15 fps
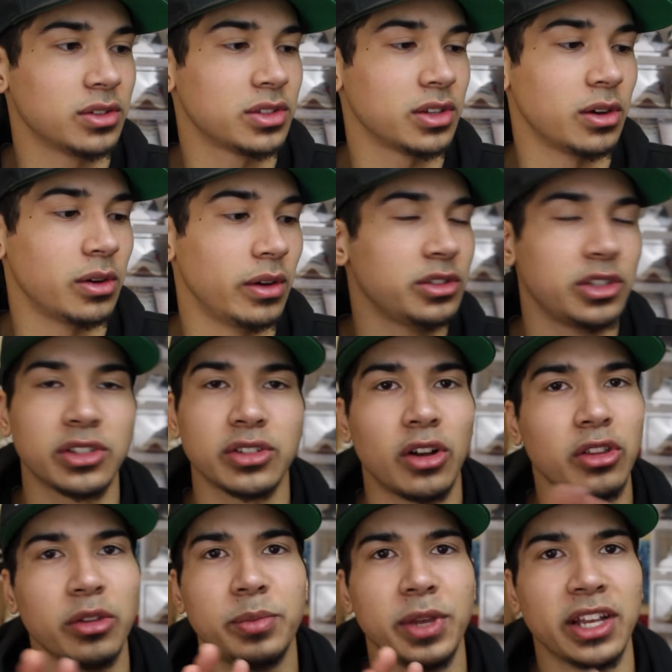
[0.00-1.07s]
So just
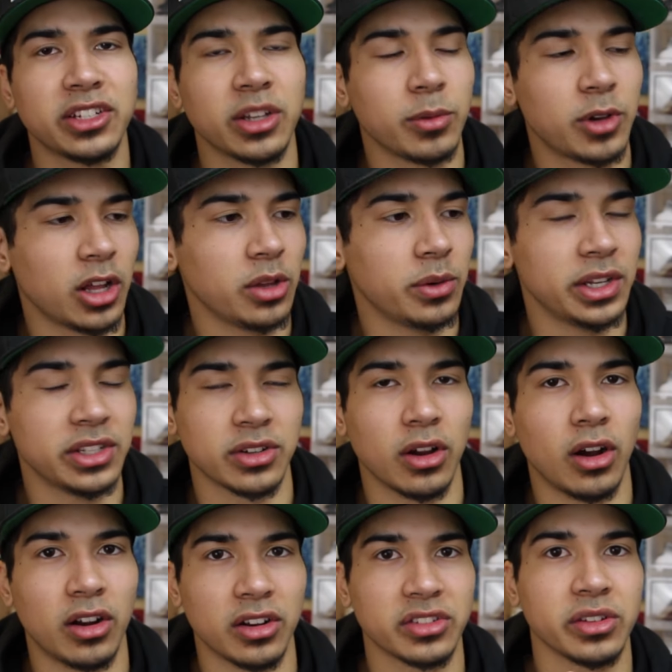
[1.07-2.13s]
all the B H M colorways
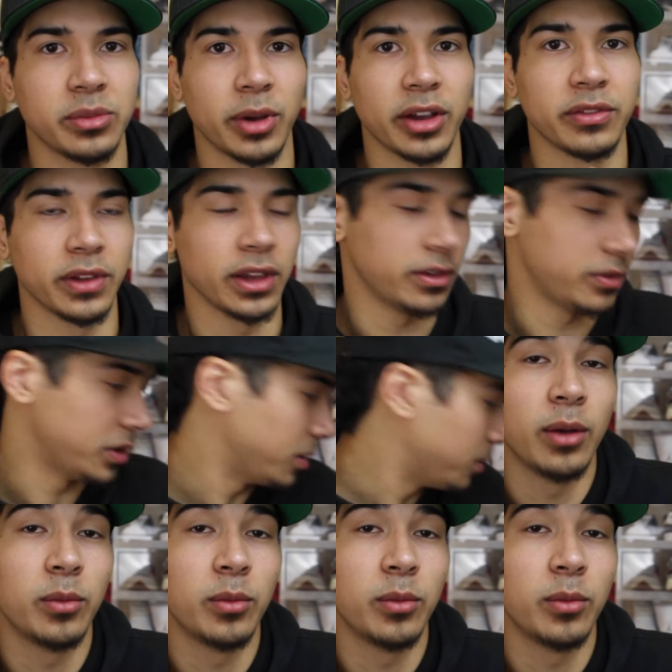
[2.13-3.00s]
are honestly my favorite.